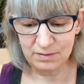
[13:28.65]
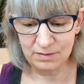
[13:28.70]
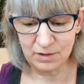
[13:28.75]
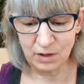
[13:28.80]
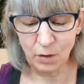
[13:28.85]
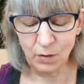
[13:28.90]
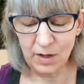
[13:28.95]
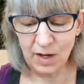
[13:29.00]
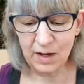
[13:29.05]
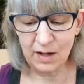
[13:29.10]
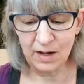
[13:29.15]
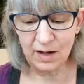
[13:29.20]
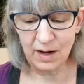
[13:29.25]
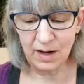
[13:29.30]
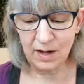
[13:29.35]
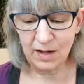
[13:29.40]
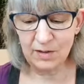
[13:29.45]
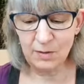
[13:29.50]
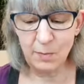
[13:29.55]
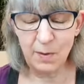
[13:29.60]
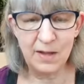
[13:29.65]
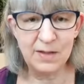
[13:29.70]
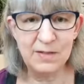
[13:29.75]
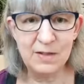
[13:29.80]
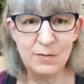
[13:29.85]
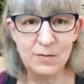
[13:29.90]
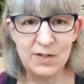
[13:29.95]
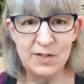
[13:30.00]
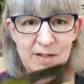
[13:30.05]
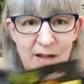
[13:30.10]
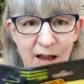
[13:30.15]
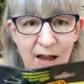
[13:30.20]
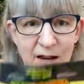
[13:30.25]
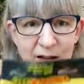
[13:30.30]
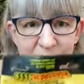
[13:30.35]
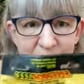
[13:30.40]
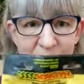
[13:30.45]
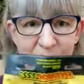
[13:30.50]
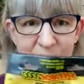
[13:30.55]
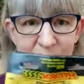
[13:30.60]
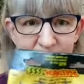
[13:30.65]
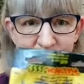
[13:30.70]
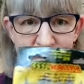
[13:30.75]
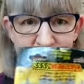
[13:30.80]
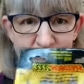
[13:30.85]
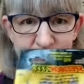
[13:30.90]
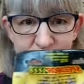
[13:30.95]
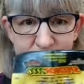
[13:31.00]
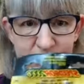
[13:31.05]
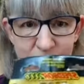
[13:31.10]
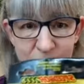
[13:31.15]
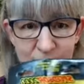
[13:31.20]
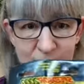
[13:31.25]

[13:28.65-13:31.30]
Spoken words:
go get an inexpensive set of